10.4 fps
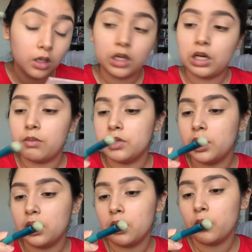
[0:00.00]
And I'm
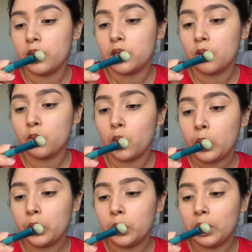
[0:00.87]
setting it with the
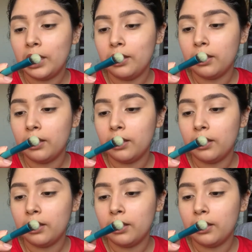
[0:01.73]
Royal and